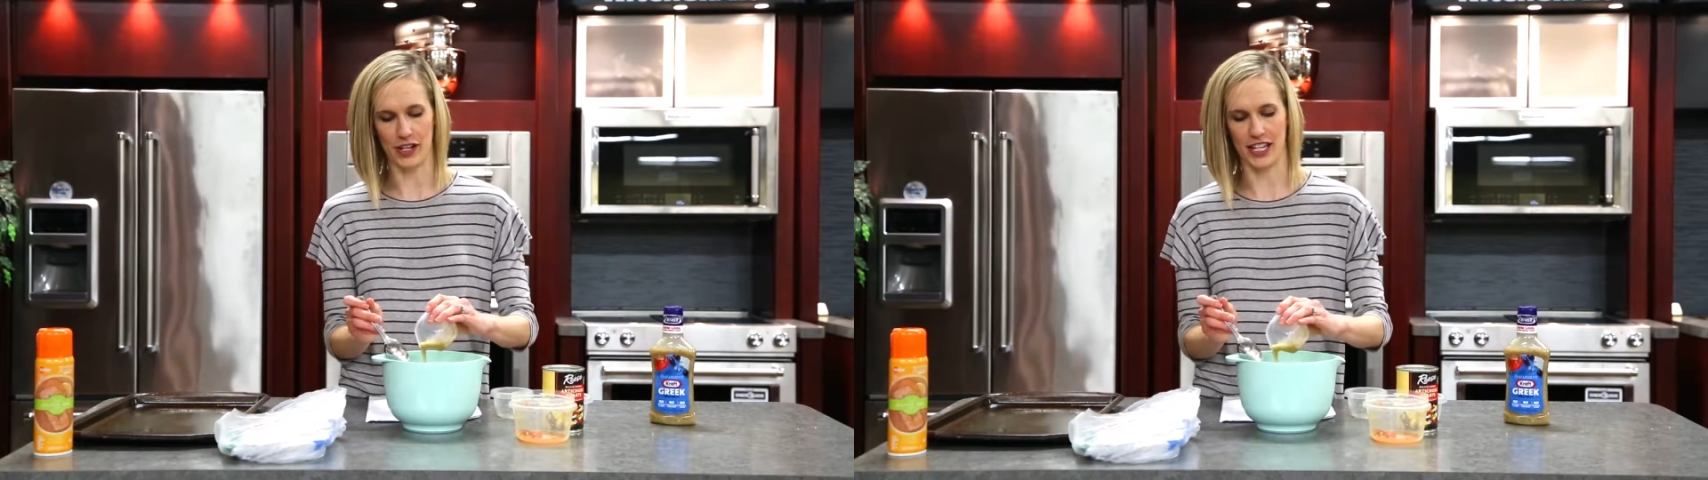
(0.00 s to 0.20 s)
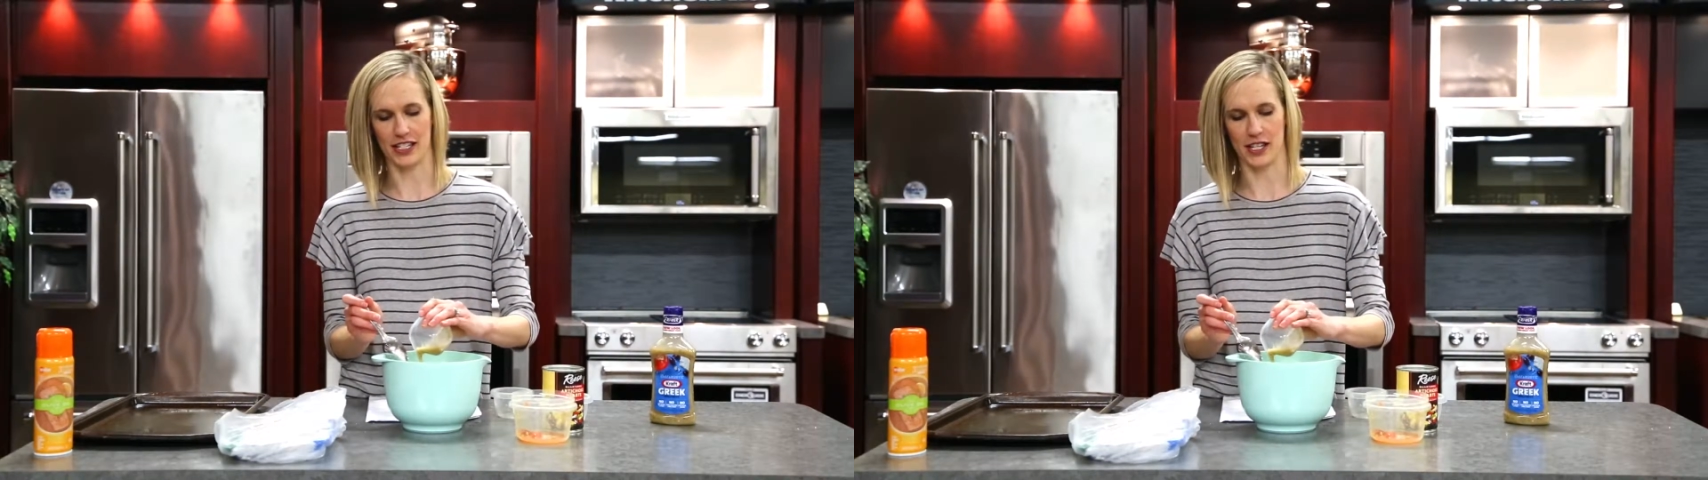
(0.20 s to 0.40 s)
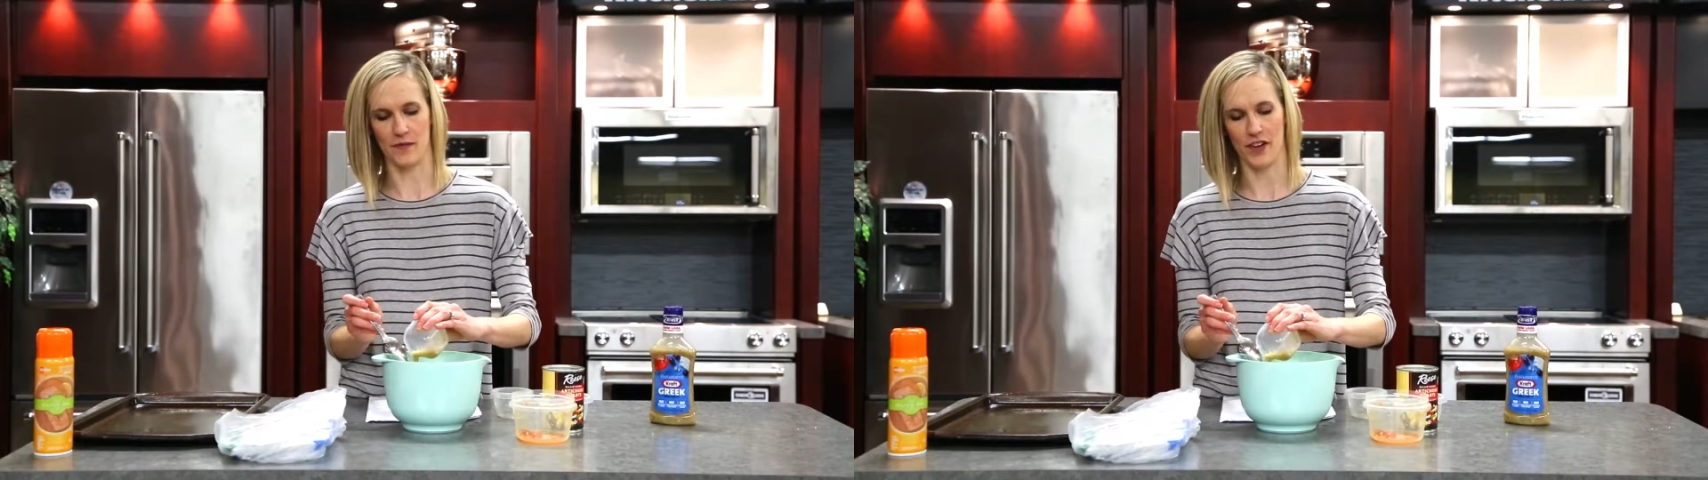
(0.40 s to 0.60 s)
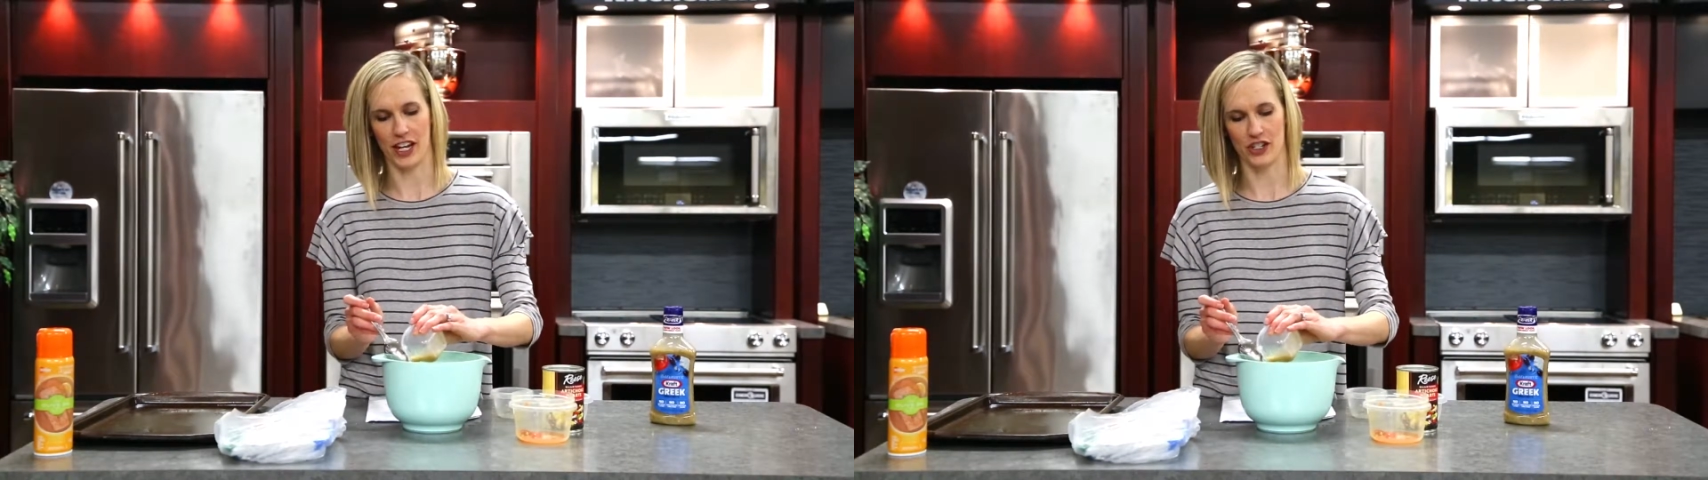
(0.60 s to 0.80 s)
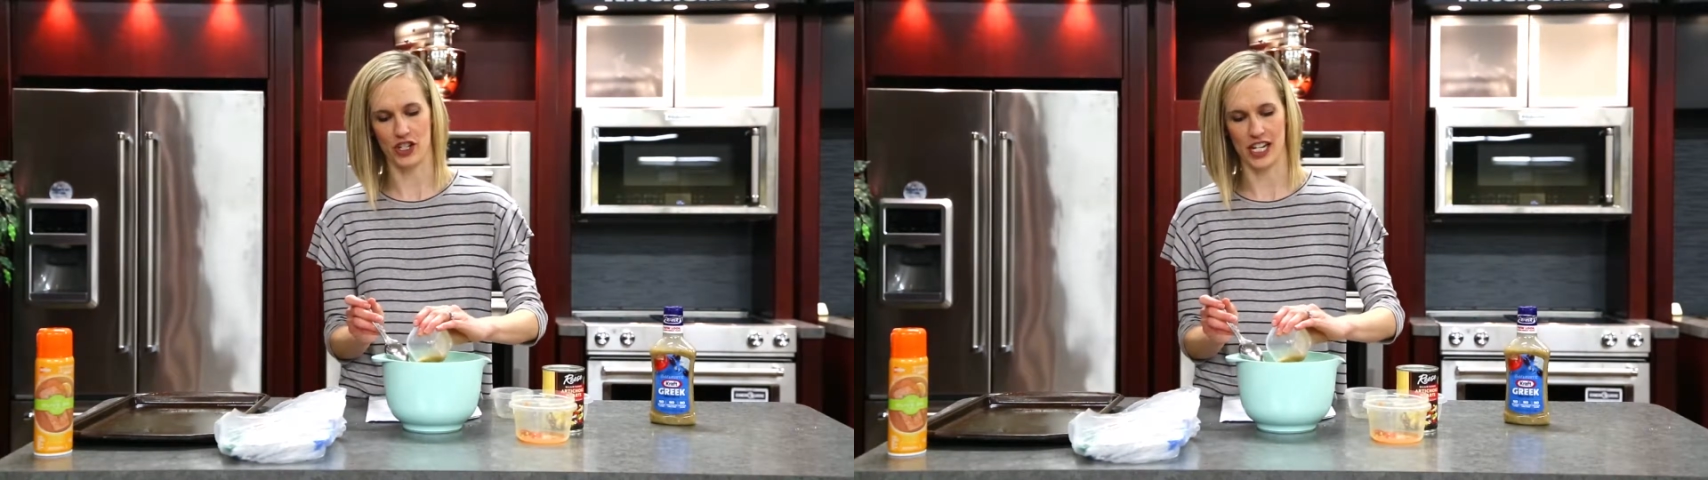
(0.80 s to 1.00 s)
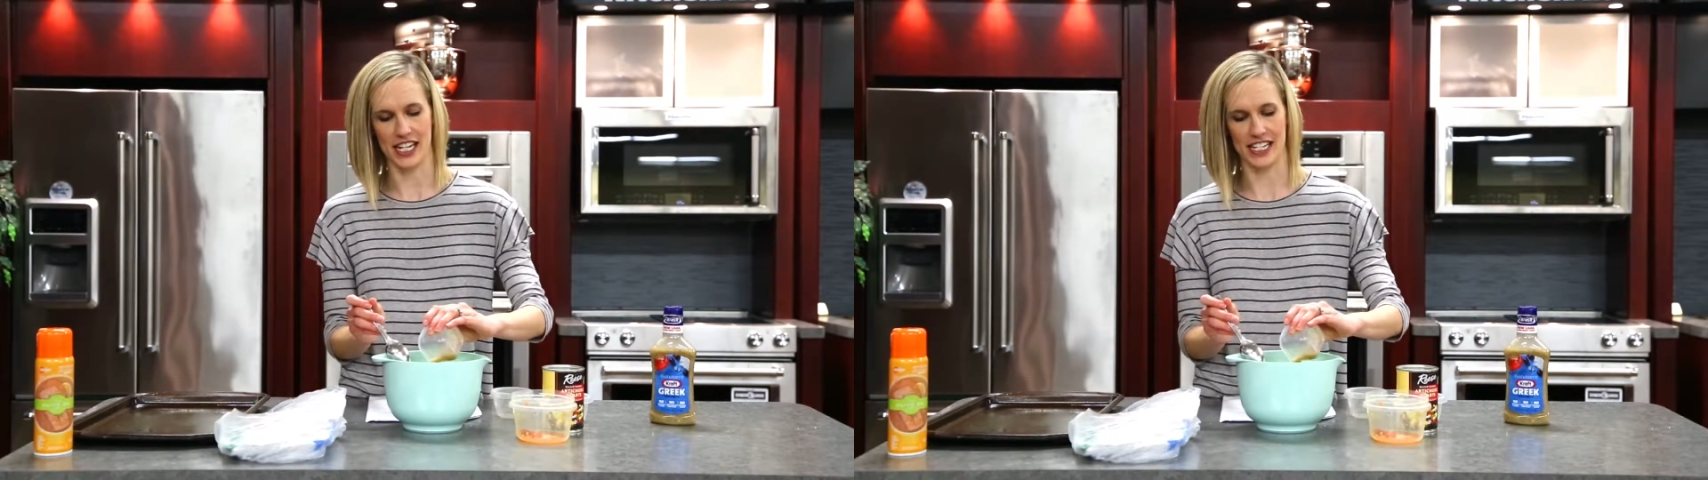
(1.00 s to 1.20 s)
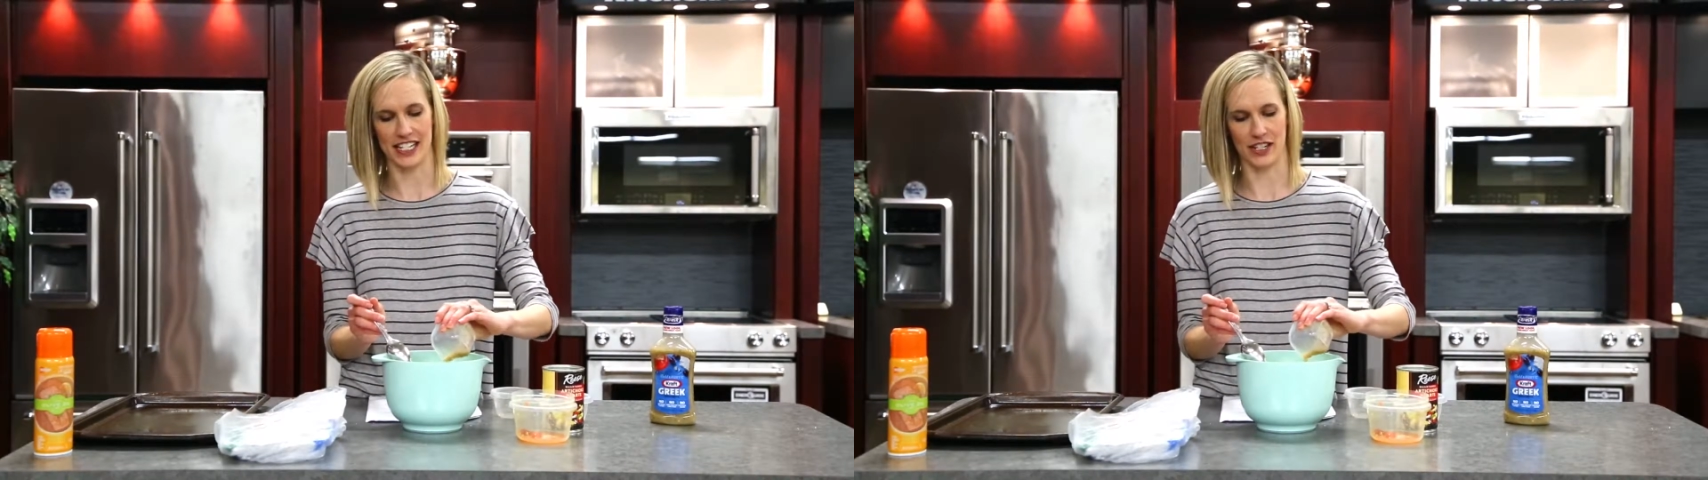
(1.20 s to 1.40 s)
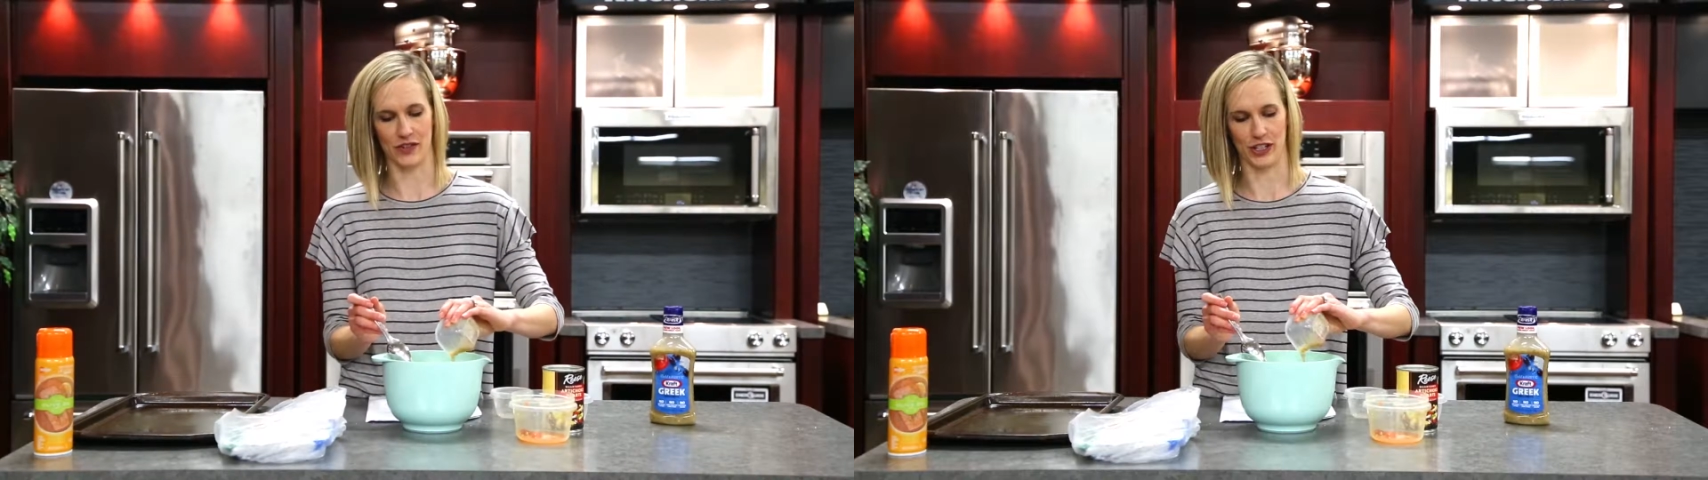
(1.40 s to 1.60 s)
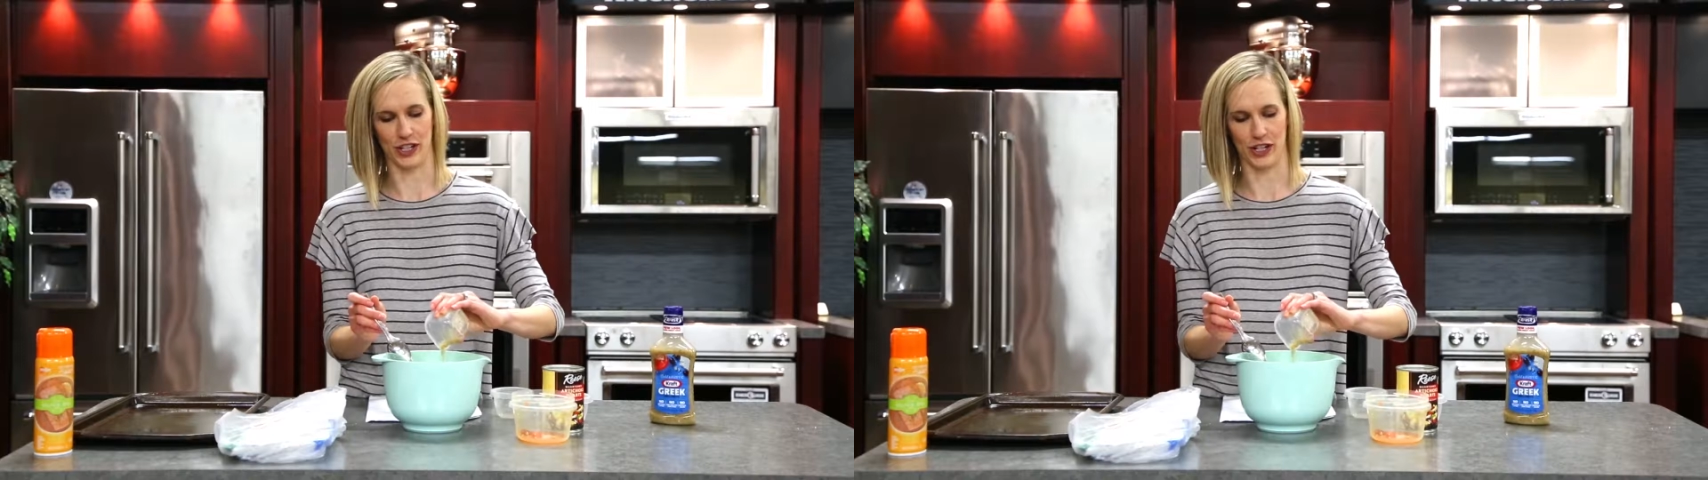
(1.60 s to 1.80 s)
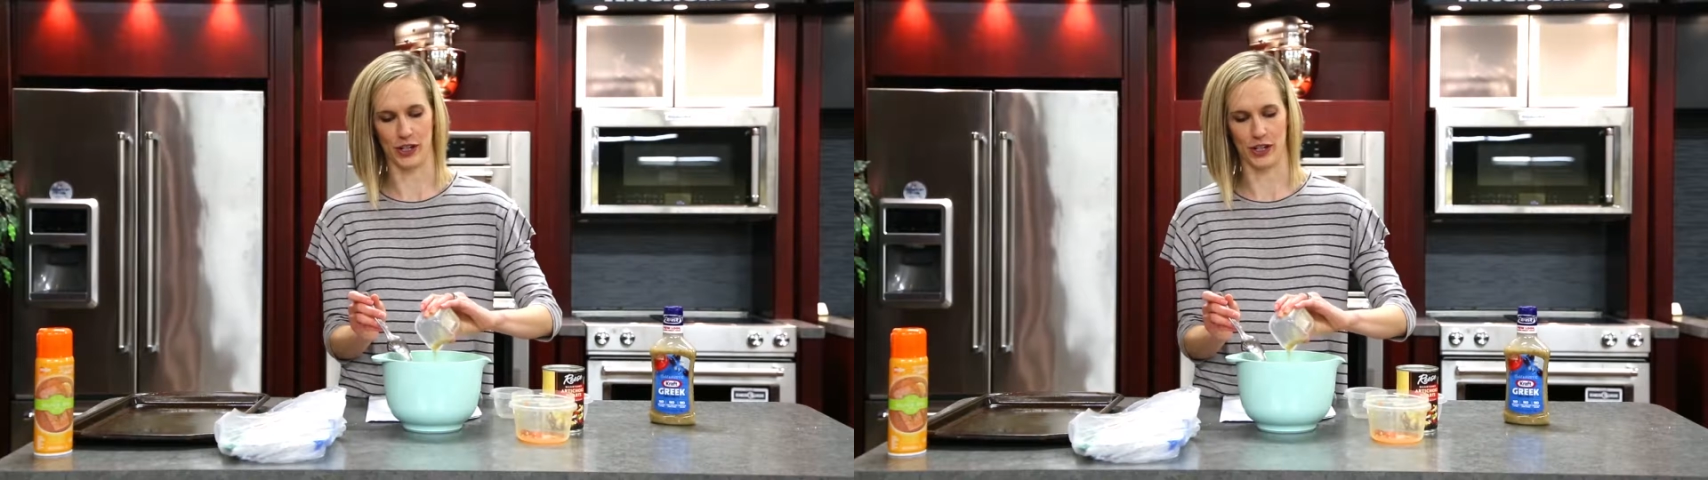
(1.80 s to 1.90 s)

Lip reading: and some feta cheese and really good